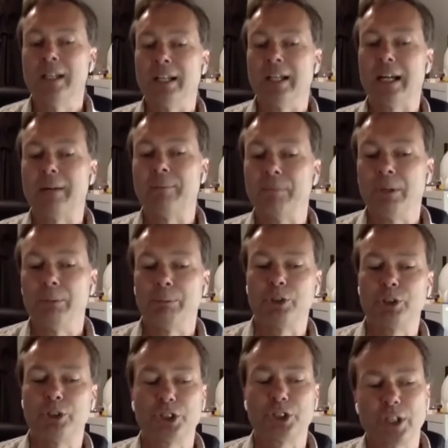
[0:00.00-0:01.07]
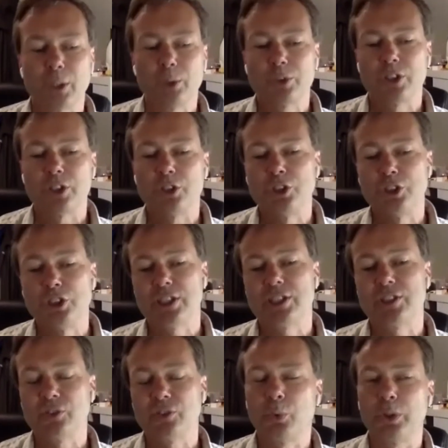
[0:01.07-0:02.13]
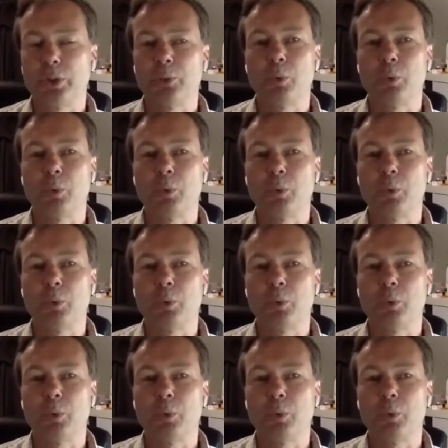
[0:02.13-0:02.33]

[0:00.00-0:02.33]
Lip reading: but just shows the gist of what it